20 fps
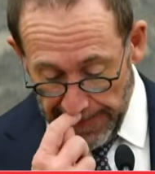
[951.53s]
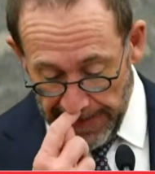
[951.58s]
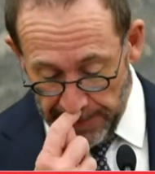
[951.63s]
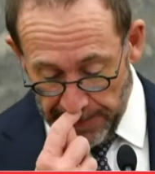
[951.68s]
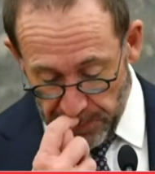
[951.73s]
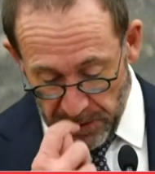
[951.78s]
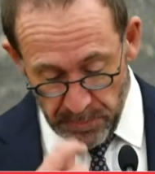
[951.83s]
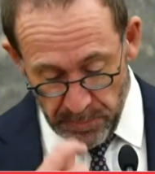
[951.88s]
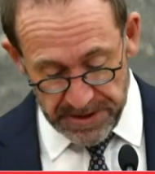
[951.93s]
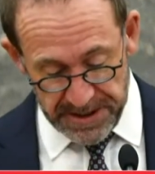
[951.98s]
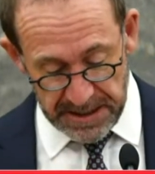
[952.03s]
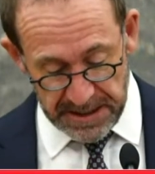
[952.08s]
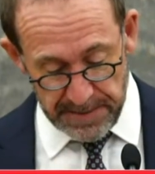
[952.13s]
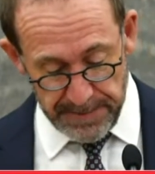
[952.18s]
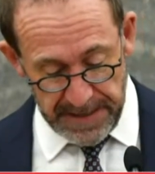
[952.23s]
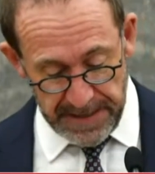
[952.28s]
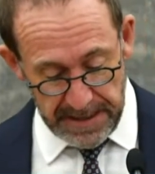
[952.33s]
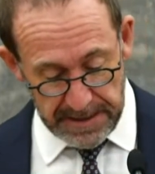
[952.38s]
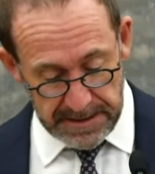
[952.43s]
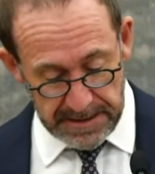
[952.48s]
And when we think
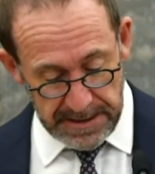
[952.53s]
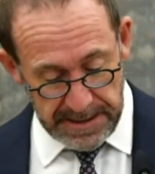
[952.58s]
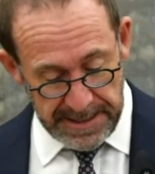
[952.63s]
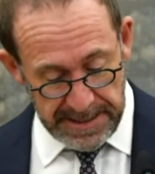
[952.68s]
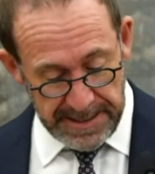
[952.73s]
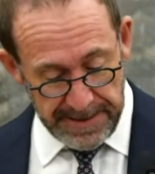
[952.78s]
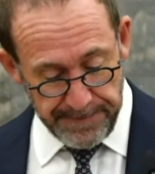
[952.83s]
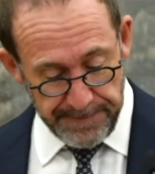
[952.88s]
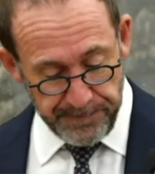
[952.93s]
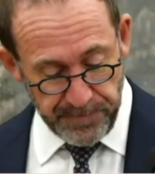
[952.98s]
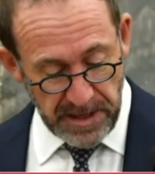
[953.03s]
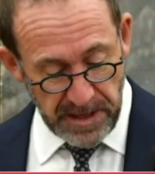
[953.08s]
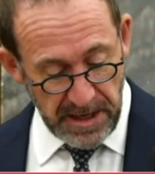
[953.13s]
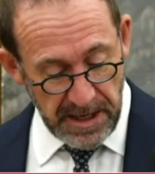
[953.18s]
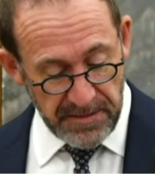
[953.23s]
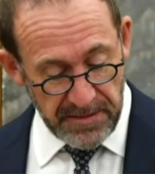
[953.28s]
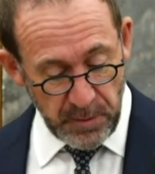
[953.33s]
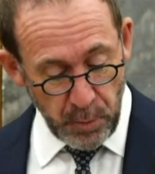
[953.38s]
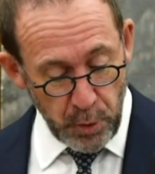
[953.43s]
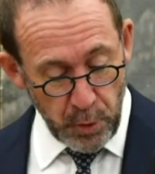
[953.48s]
about
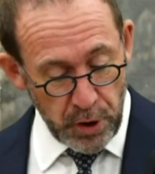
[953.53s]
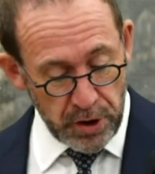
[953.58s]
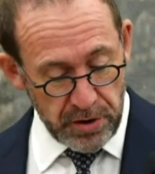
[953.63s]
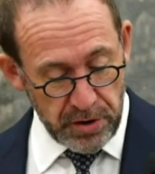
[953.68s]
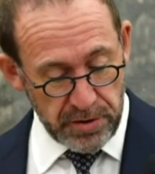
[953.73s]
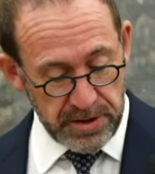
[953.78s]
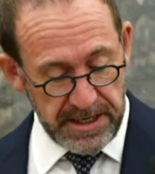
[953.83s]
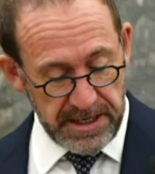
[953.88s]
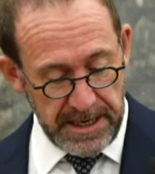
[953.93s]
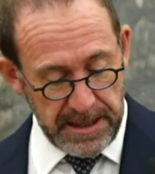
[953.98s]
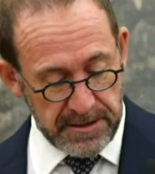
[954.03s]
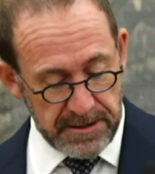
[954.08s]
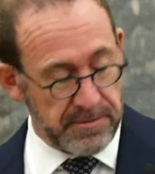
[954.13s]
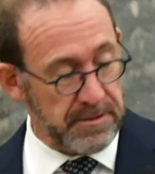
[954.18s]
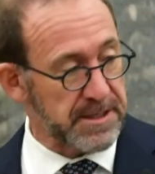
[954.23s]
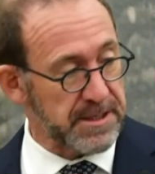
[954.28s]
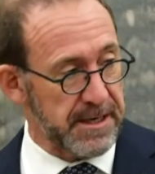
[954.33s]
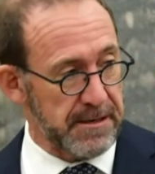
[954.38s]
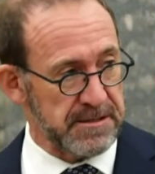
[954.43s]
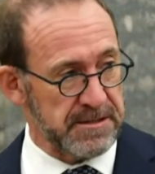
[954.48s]
the work on
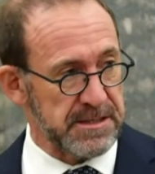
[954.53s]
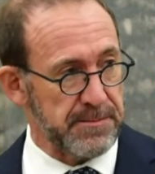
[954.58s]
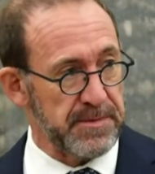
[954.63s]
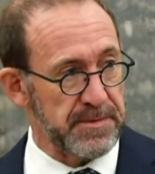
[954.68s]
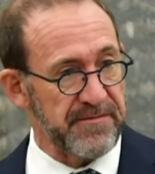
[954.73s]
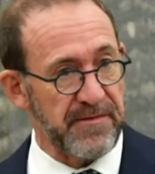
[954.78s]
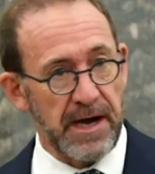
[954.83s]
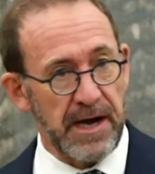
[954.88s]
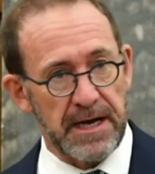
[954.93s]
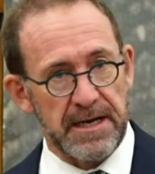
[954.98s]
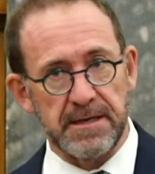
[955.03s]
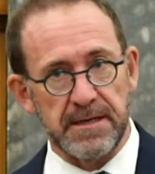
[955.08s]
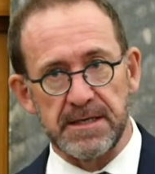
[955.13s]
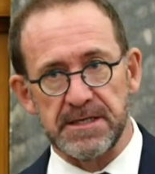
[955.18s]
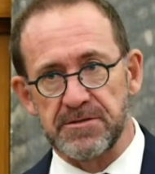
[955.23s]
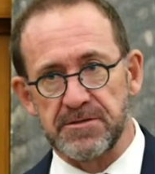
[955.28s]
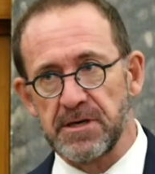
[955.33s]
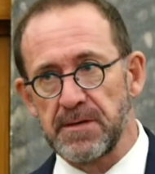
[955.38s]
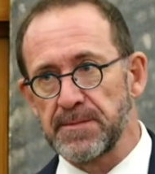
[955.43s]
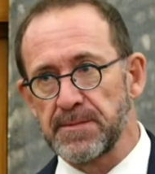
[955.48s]
countering terrorism and violent
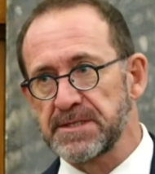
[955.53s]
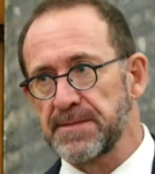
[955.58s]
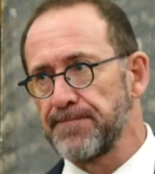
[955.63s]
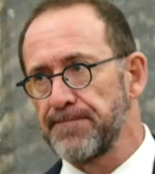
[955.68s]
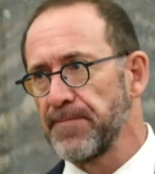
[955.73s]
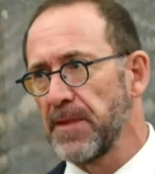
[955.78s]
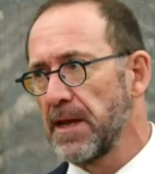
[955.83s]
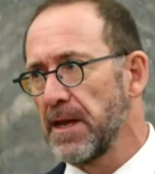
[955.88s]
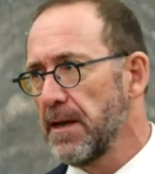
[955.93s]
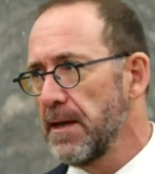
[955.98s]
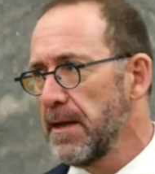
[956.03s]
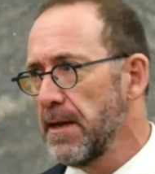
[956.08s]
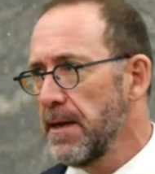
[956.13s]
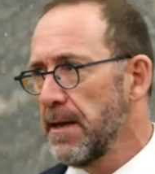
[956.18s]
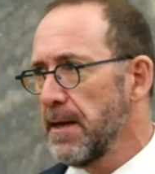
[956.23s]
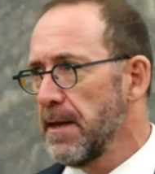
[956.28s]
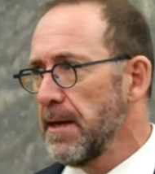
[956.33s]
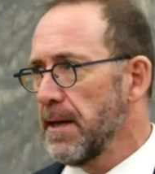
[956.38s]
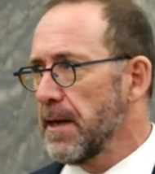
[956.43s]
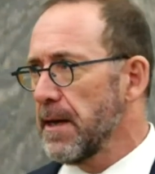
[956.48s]
extremism,
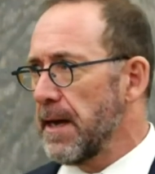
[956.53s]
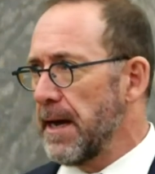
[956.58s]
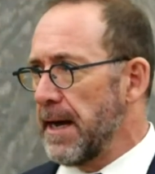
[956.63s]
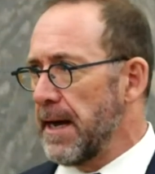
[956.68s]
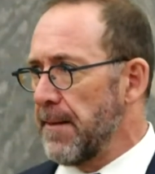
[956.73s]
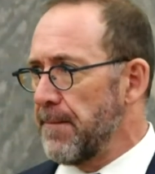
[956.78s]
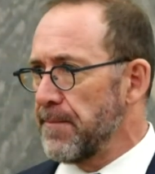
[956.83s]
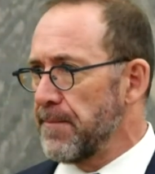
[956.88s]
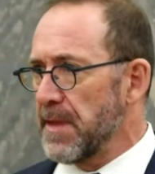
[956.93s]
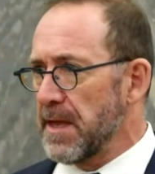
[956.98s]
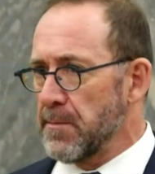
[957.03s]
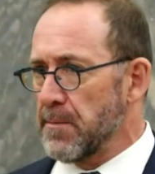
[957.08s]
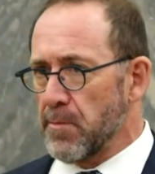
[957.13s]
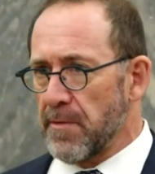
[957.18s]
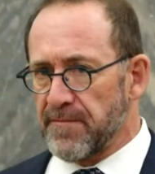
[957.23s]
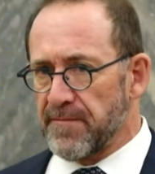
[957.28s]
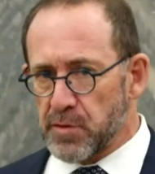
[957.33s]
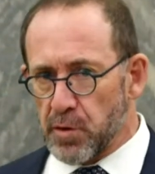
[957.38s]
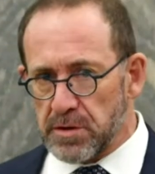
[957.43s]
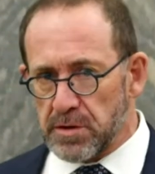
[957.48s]

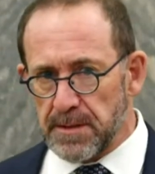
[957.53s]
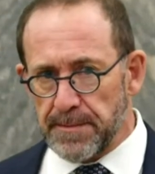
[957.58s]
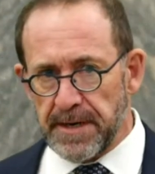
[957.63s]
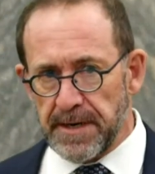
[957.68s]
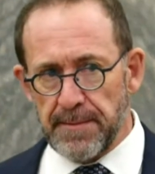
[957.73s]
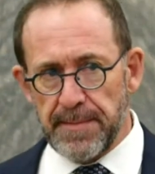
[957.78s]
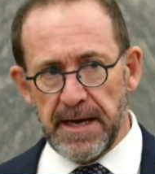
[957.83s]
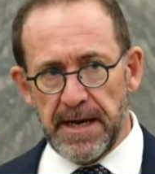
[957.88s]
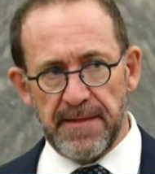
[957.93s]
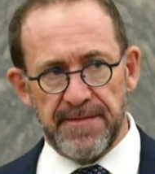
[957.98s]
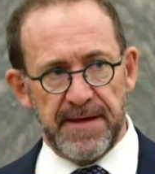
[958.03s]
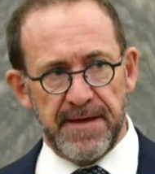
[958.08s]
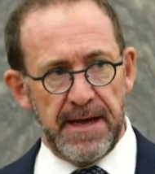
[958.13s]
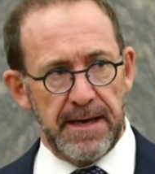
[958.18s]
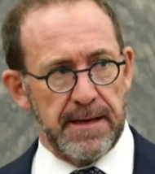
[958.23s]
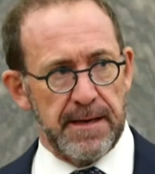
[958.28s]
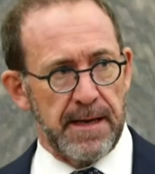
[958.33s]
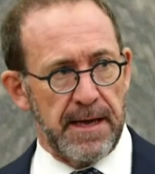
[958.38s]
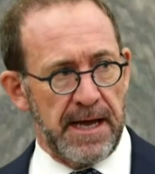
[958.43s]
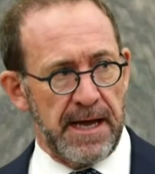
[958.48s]
we've talked a bit about
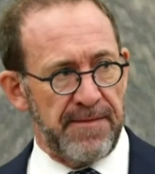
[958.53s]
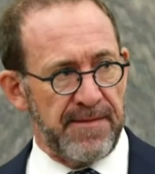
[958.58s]
that.